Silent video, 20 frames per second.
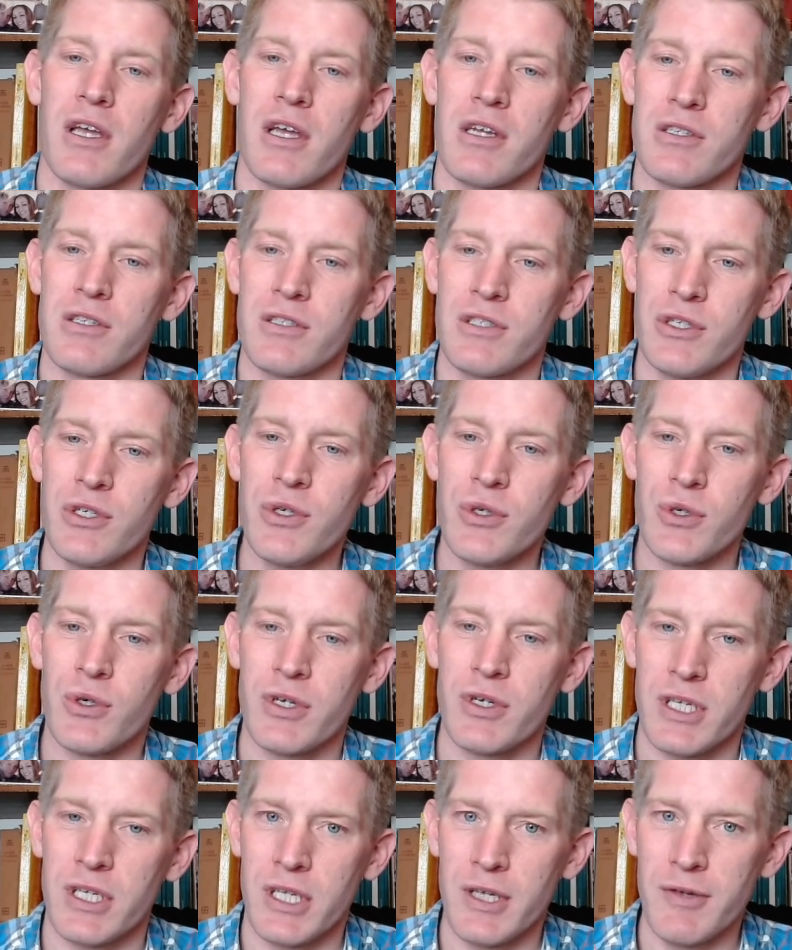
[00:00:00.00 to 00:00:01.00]
And 2,
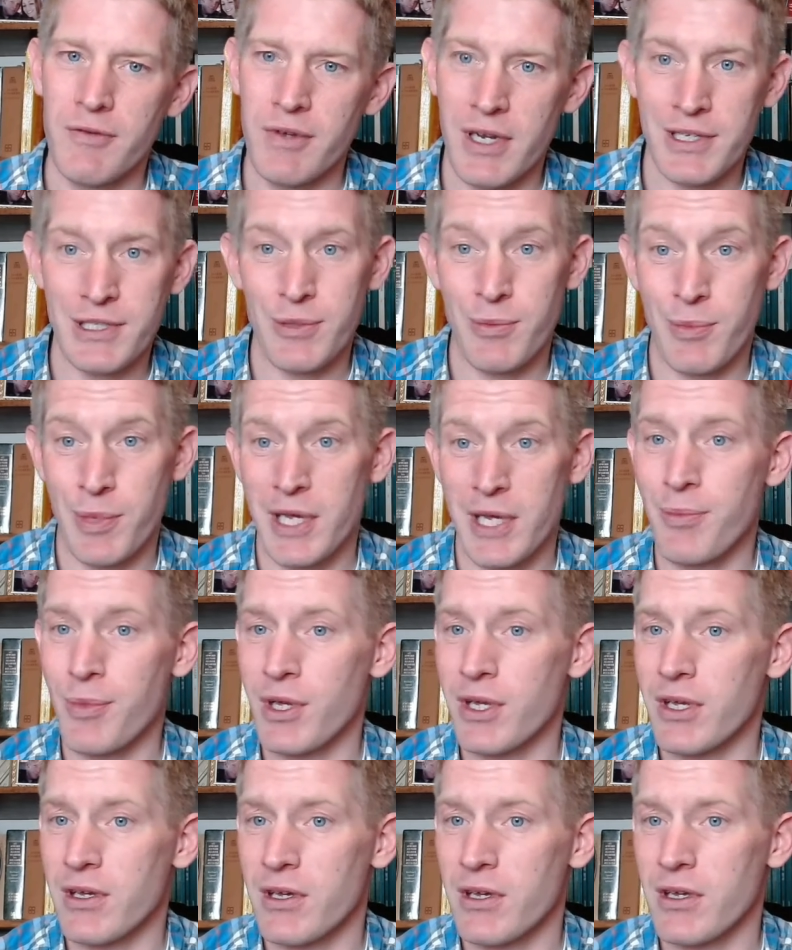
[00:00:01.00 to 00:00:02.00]
even as a
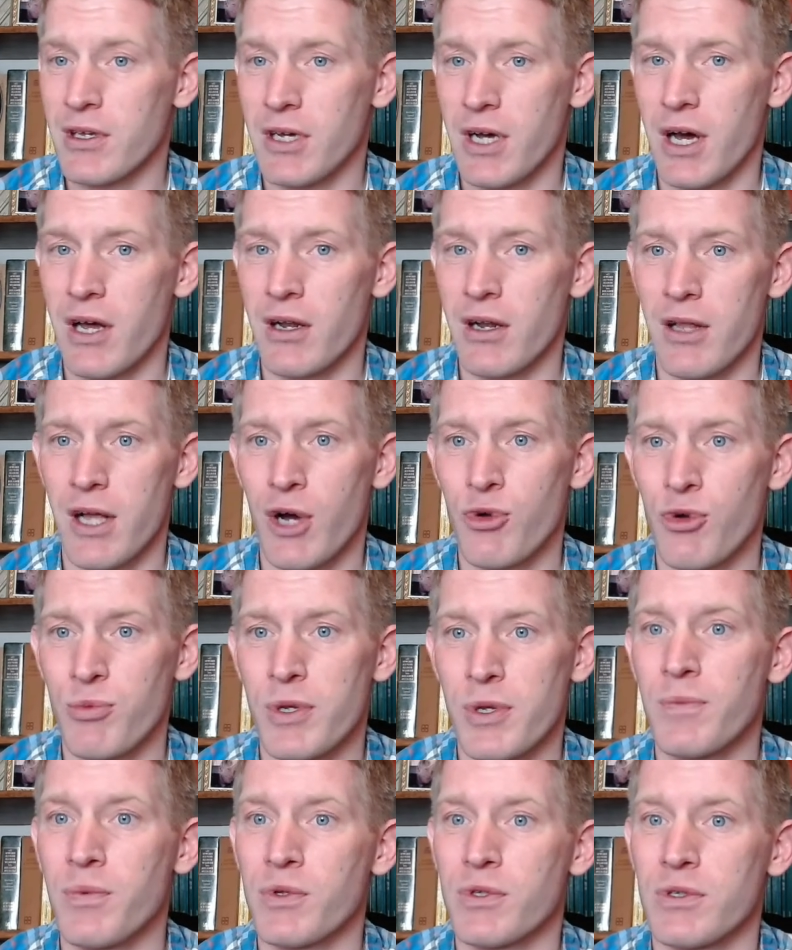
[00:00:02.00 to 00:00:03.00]
baby, God allowed
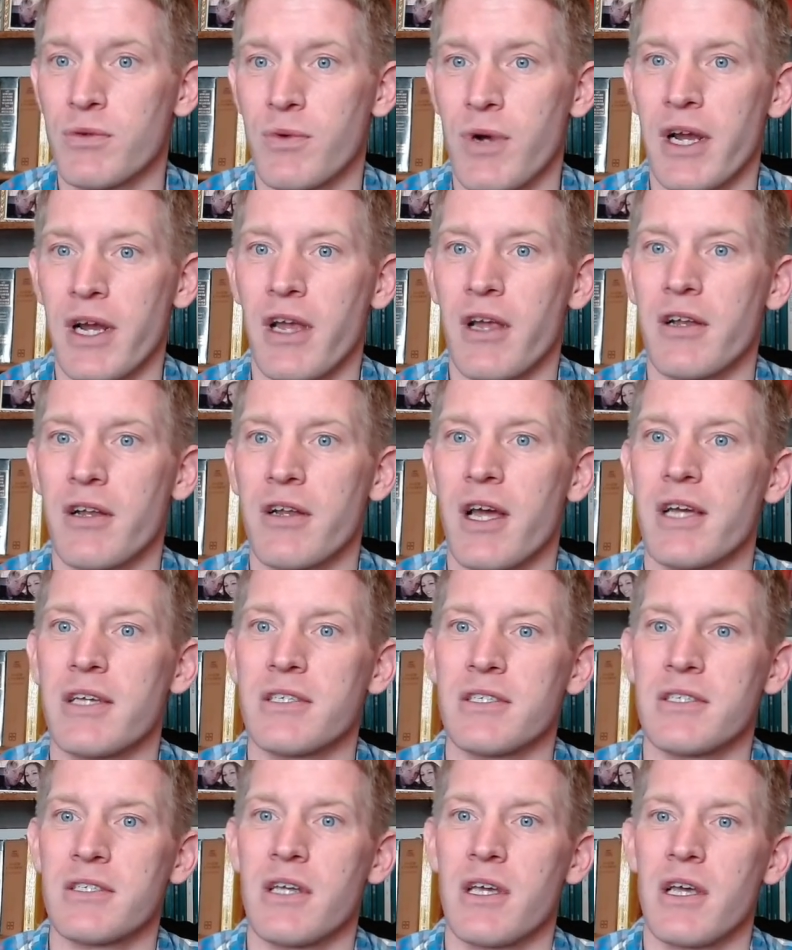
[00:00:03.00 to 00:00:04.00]
people to
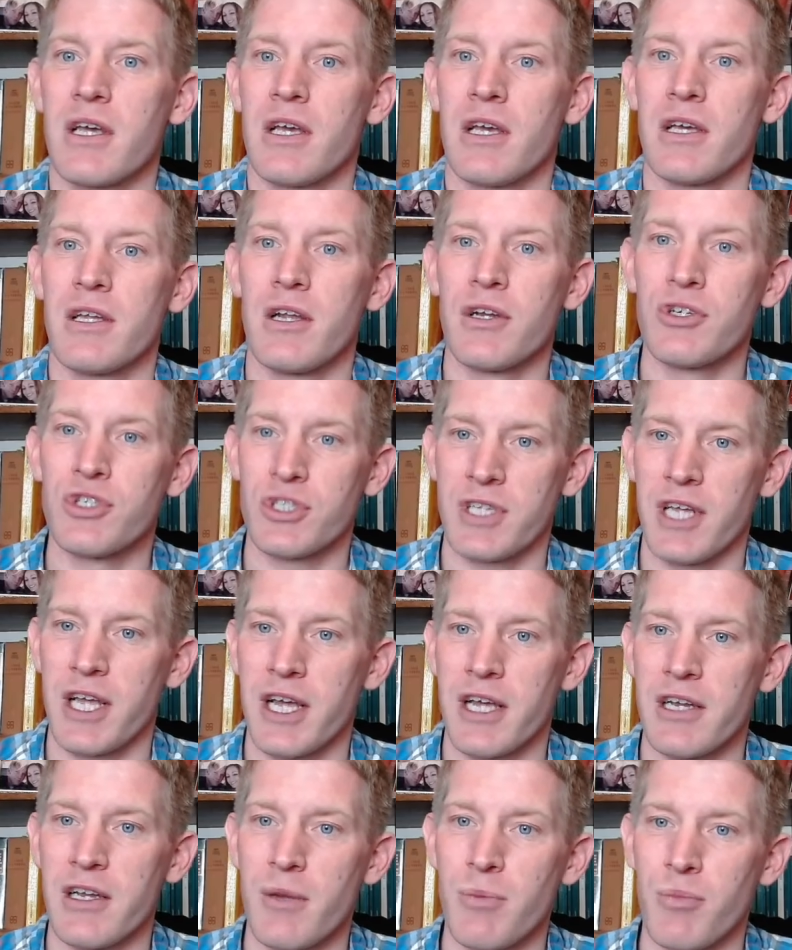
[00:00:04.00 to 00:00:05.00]
recognize and
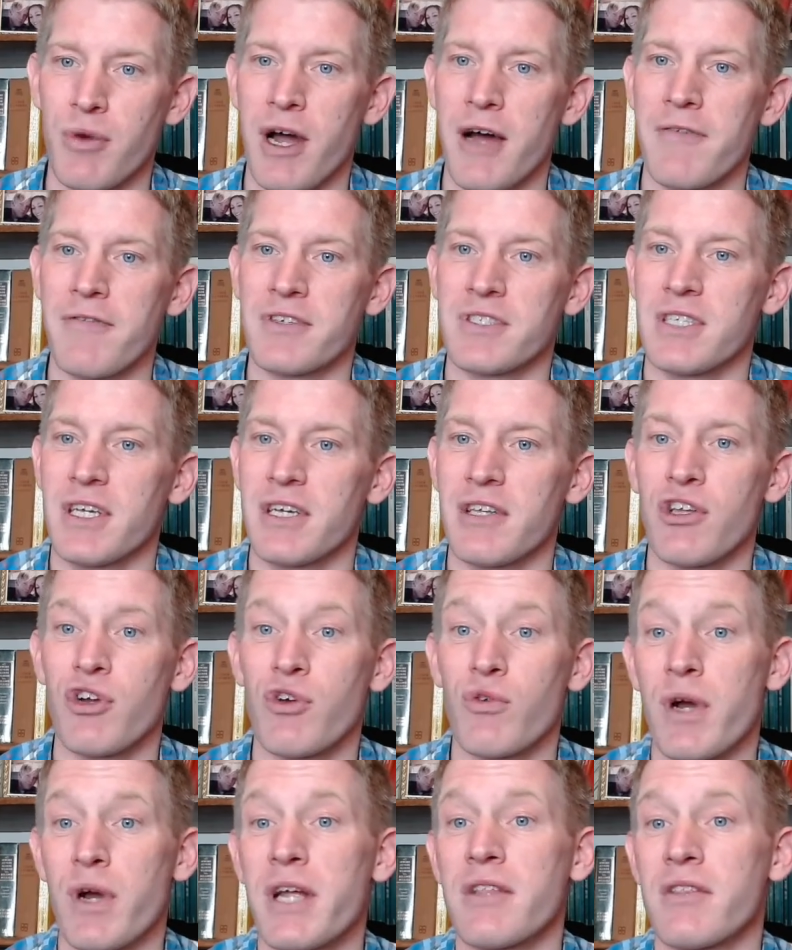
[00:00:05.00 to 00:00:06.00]
understand and prophesy the
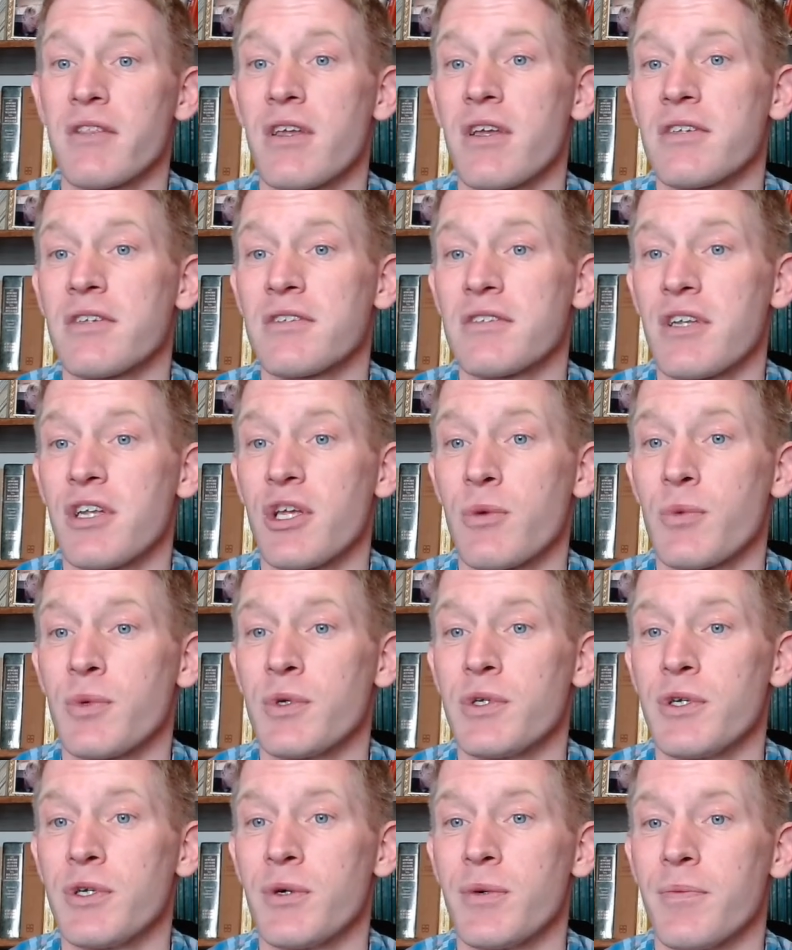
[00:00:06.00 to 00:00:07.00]
great things that he
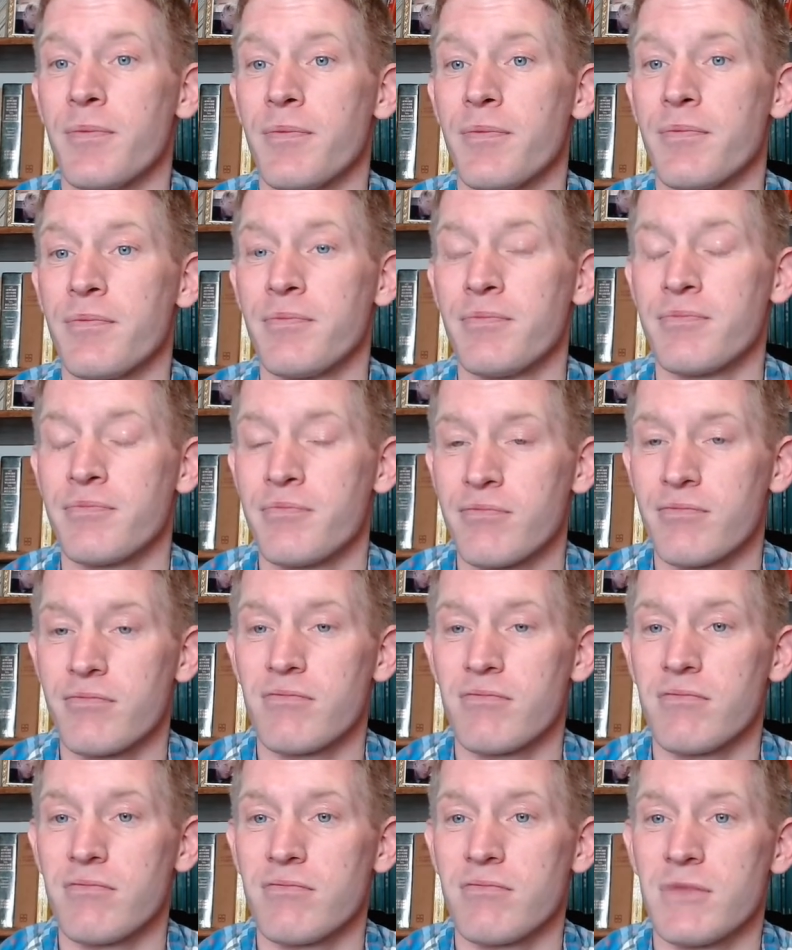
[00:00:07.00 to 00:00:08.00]
would do.
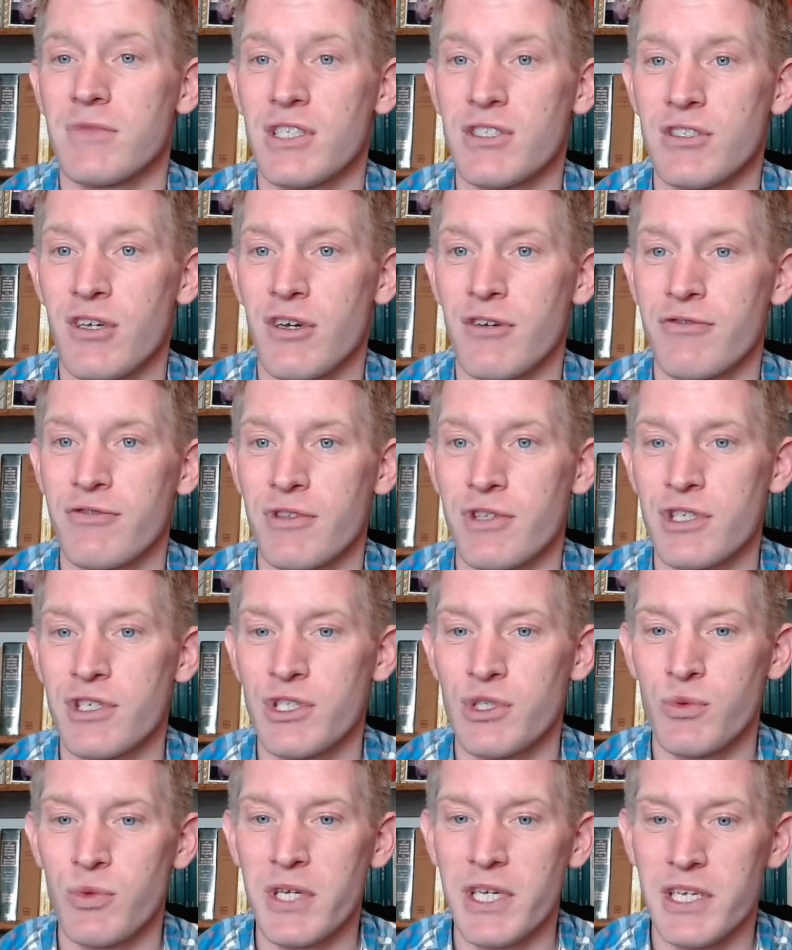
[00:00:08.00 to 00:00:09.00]
That's all for
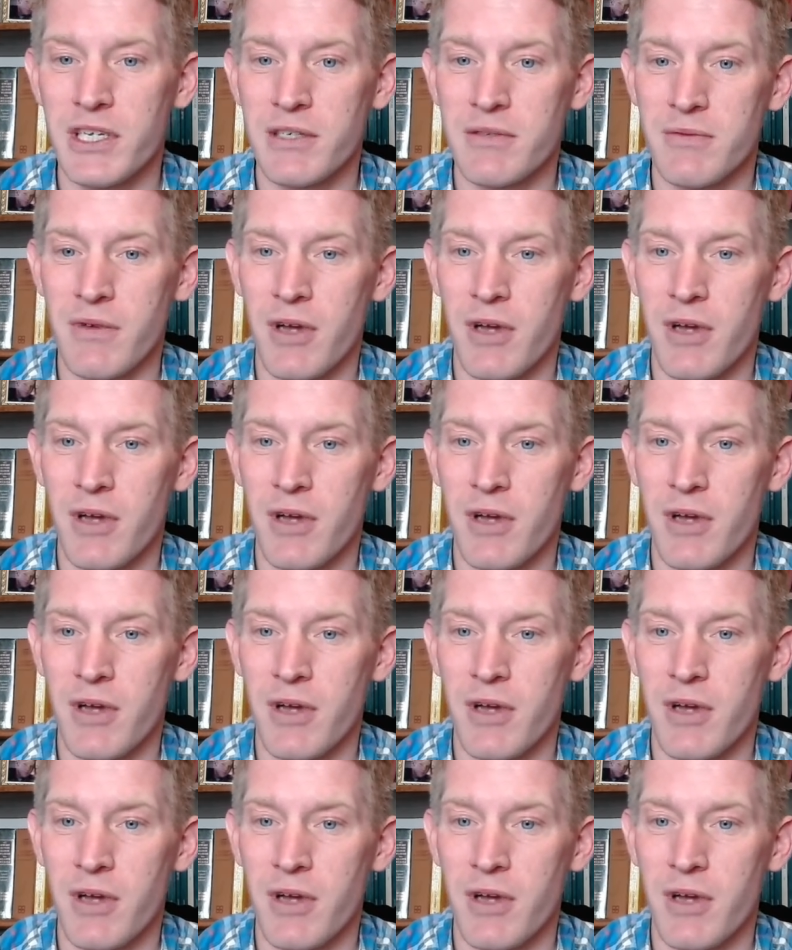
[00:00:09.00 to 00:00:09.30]
this week.